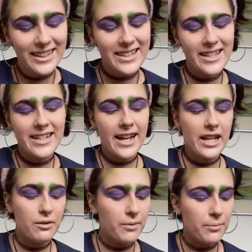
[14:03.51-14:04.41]

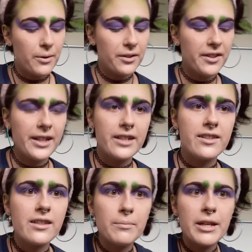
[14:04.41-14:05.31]
Today we want things
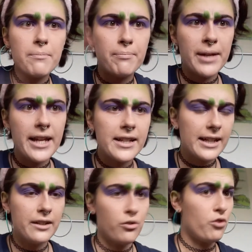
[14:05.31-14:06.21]
to be big
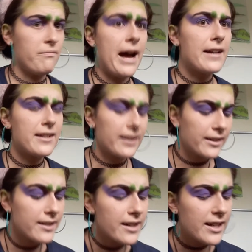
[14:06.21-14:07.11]
and dramatic
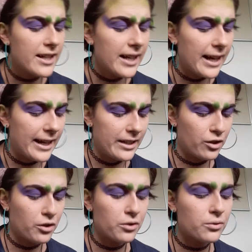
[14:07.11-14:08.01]
and
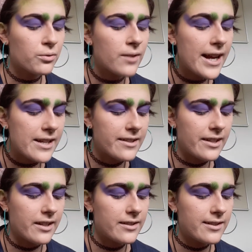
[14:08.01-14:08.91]

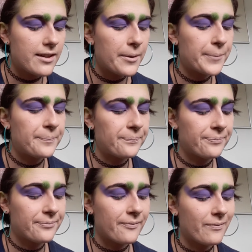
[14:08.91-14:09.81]
crazy. So
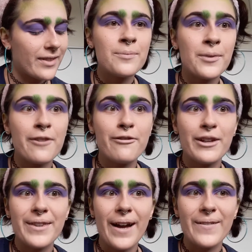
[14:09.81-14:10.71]
it's more
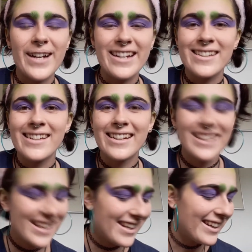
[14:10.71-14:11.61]
fun that way, isn't it?
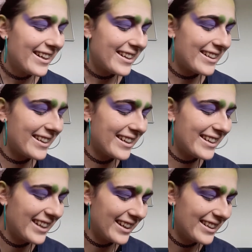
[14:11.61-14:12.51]

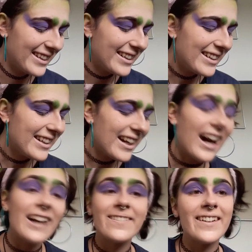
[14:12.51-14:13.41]

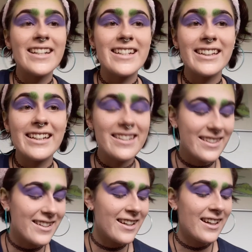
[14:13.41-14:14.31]
I find at
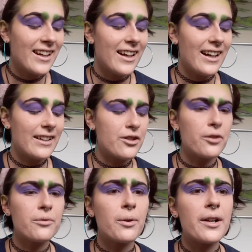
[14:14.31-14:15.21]
least. And
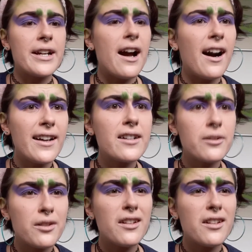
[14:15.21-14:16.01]
don't worry, I go